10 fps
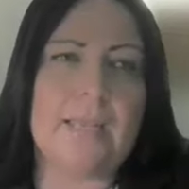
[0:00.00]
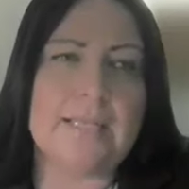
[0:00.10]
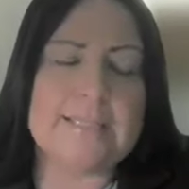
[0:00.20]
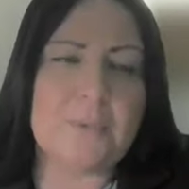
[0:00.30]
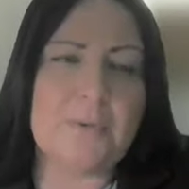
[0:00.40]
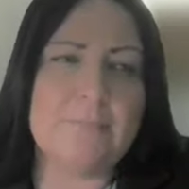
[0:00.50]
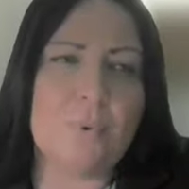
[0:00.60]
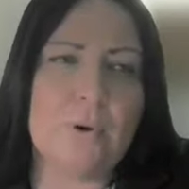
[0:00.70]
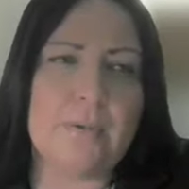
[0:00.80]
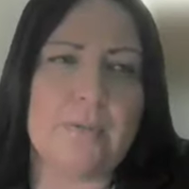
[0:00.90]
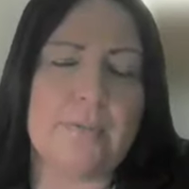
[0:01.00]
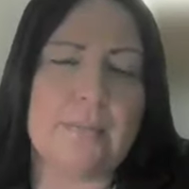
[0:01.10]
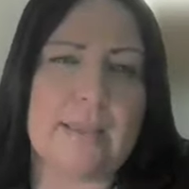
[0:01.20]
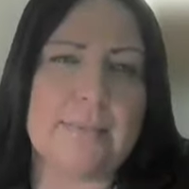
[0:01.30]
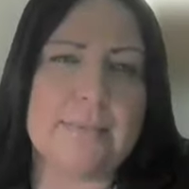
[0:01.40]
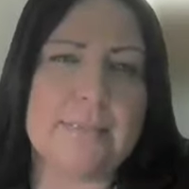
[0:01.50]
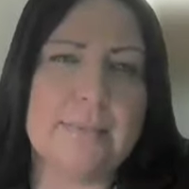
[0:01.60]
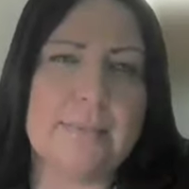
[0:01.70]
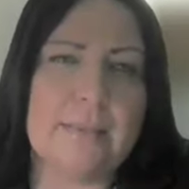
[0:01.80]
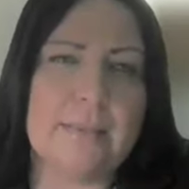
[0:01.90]
And it's so important that
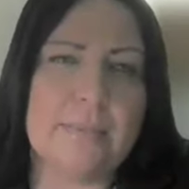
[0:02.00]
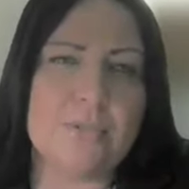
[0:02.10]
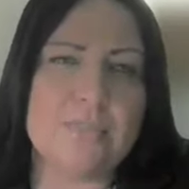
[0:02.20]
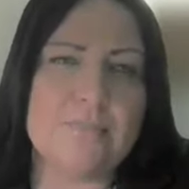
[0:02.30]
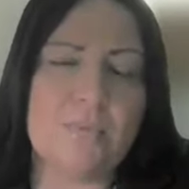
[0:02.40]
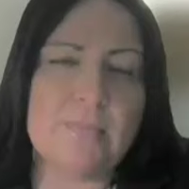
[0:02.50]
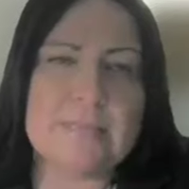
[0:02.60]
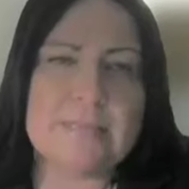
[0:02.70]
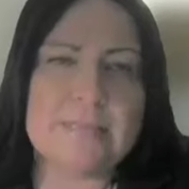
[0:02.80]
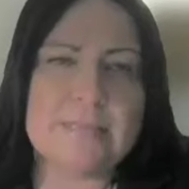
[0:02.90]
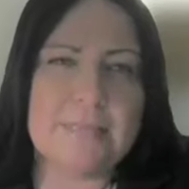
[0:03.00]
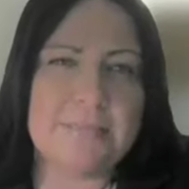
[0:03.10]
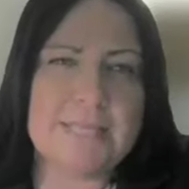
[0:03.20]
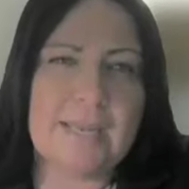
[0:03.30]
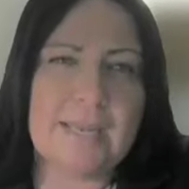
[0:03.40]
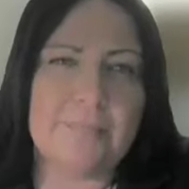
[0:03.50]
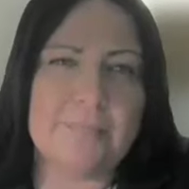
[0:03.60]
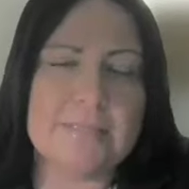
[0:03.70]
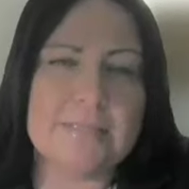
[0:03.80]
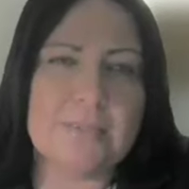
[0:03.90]
in those moments,
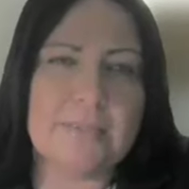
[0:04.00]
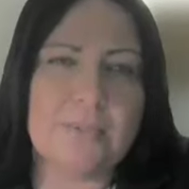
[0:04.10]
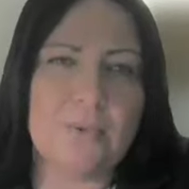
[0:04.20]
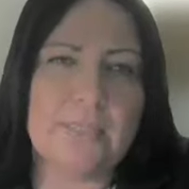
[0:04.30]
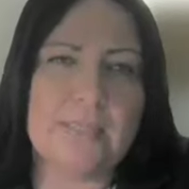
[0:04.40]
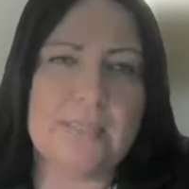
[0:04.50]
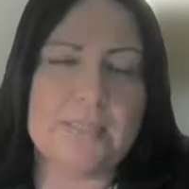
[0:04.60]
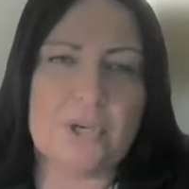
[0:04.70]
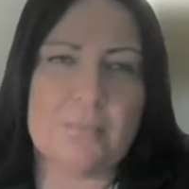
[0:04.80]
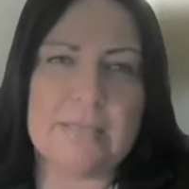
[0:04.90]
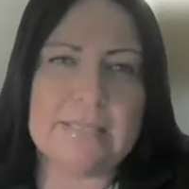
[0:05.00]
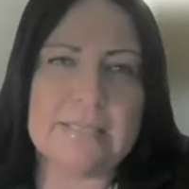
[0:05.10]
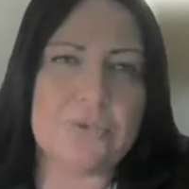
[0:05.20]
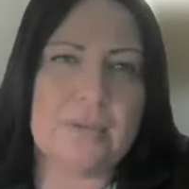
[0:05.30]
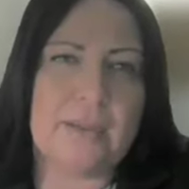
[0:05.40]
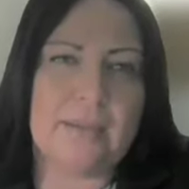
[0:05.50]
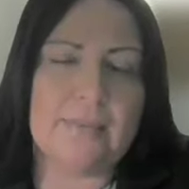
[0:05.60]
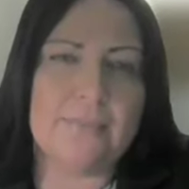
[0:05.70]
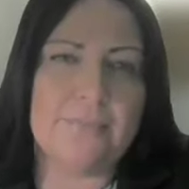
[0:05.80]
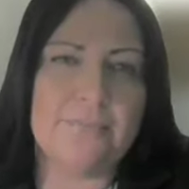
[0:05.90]
sometimes you lean into your biggest
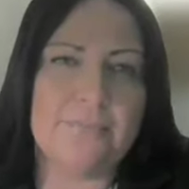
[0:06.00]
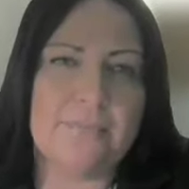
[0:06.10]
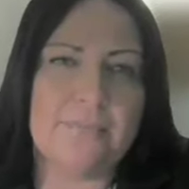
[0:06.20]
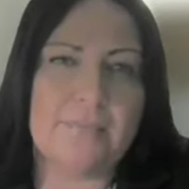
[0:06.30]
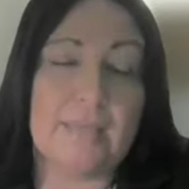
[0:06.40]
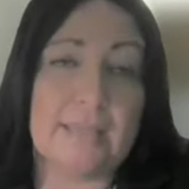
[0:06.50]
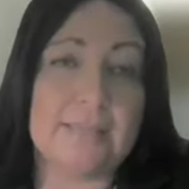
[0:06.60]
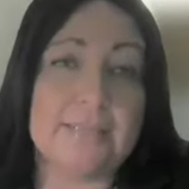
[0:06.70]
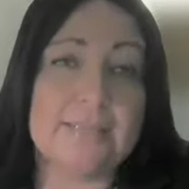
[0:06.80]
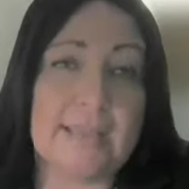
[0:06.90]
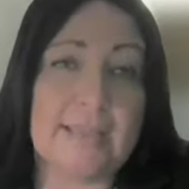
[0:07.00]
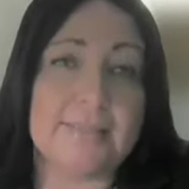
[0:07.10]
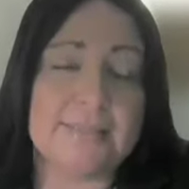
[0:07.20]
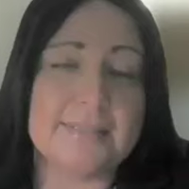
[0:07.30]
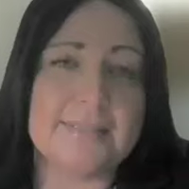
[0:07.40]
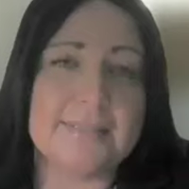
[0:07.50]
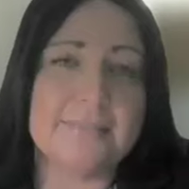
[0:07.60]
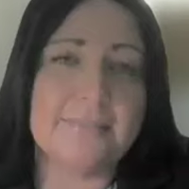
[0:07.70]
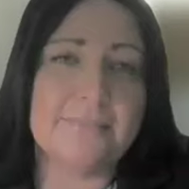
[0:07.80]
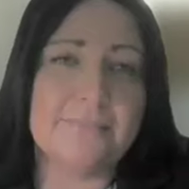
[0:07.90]
strength, and that's silence.